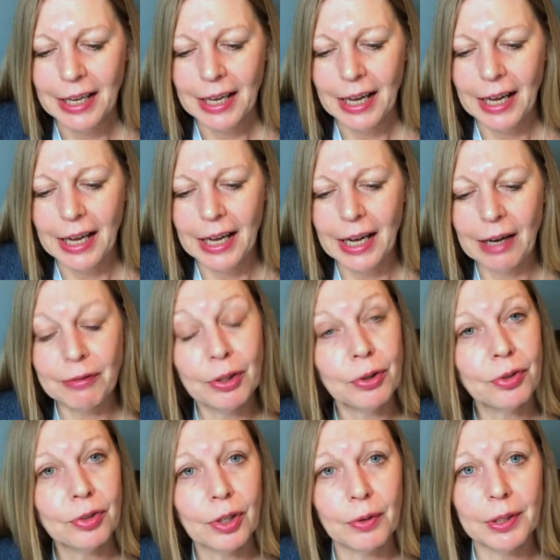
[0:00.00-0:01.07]
I've
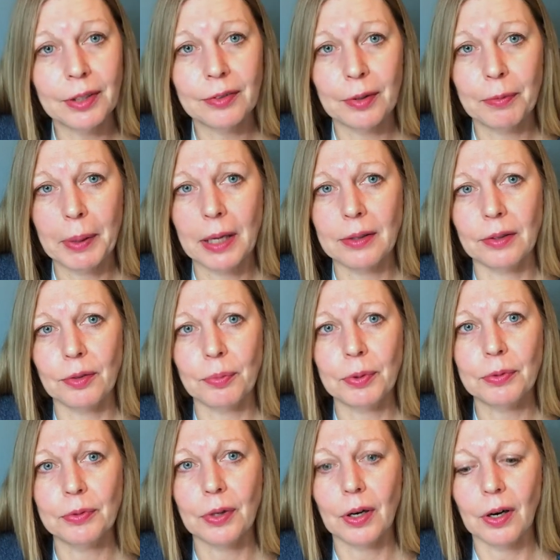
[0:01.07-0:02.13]
used So Easy patterns
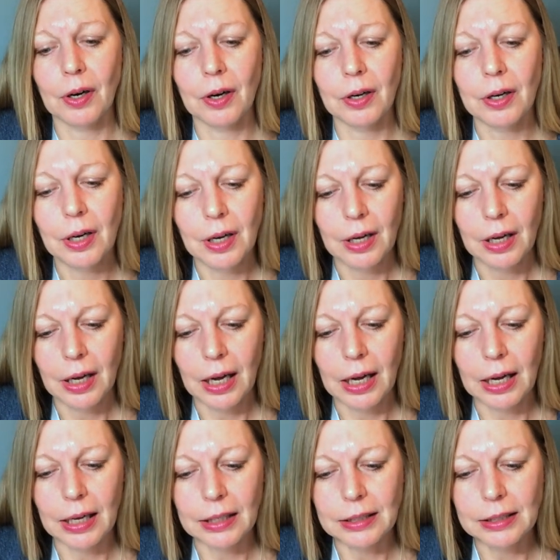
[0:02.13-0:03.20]
before,
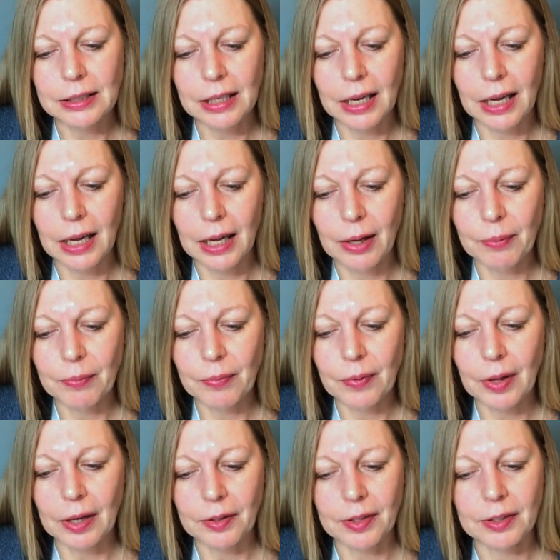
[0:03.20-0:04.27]
and
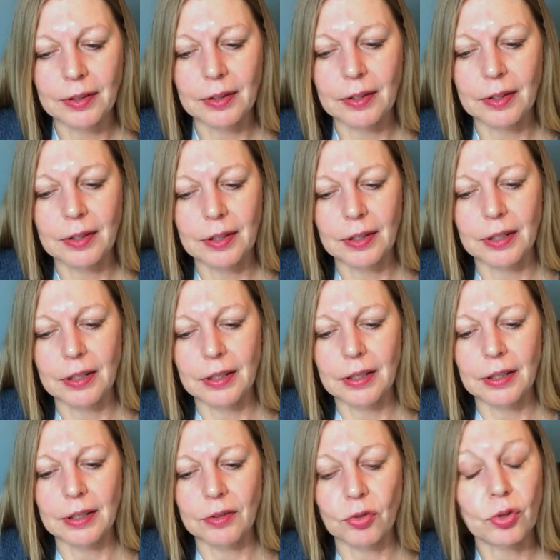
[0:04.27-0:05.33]
I think that the
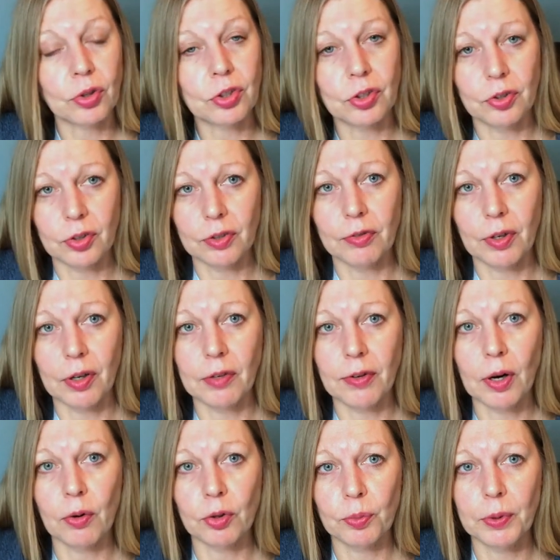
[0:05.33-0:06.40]
instructions have
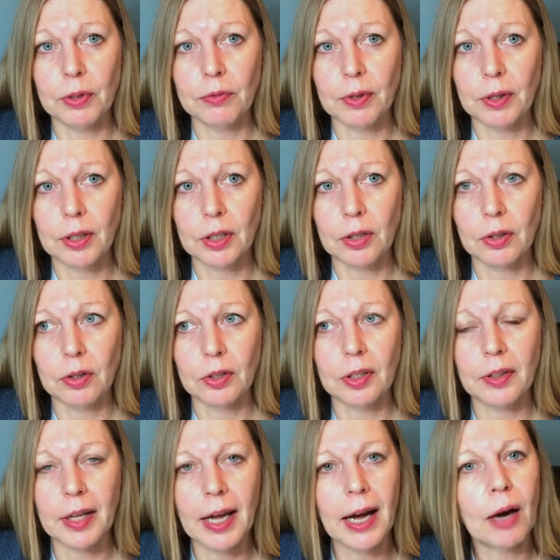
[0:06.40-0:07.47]
always been very good.
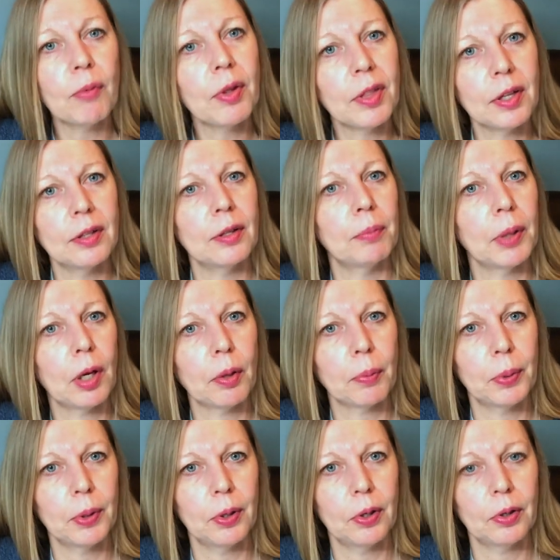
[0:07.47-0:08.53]
They are within the blog
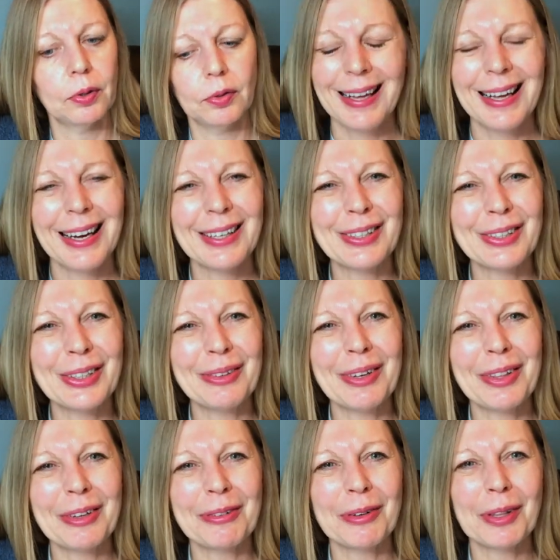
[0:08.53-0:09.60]
post. I don't know
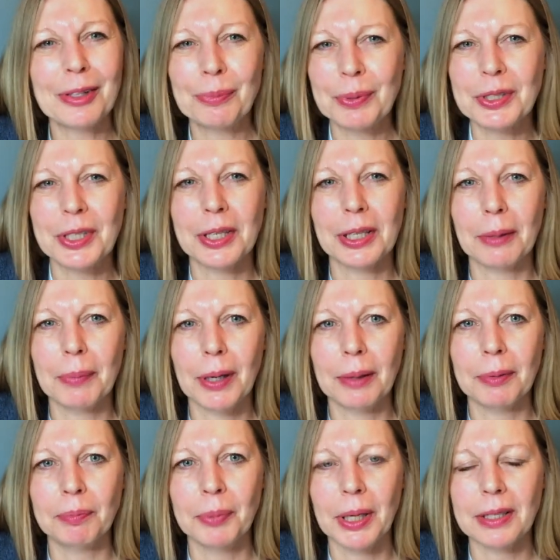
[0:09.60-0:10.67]
whether for this particular
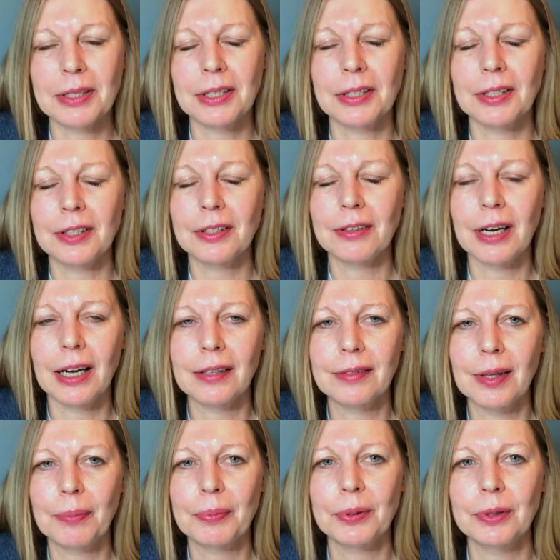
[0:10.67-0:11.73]
pattern there are
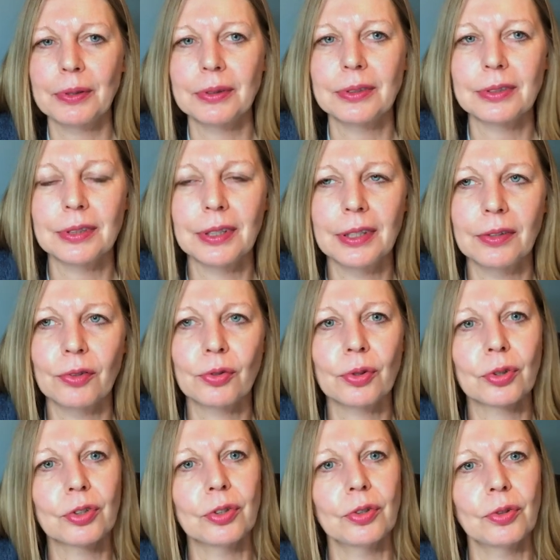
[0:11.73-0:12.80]
separate
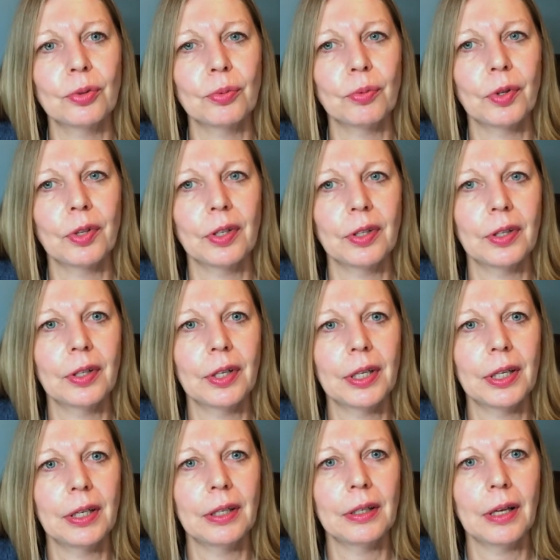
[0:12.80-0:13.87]
instructions within
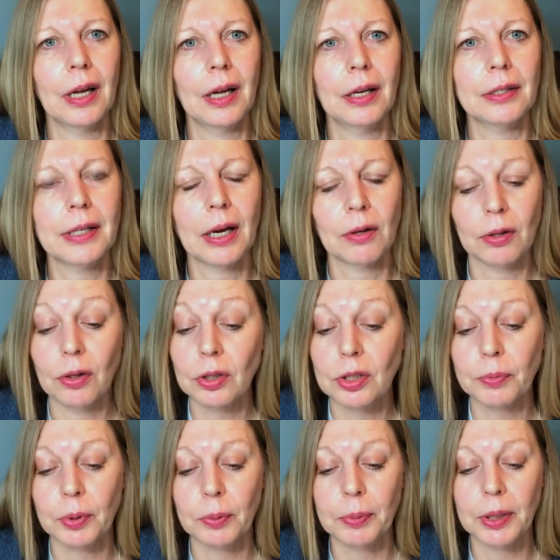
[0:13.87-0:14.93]
the
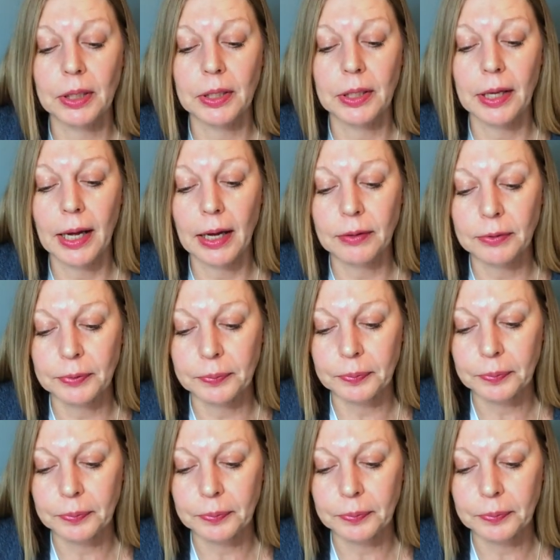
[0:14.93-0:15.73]
downloadable PDF.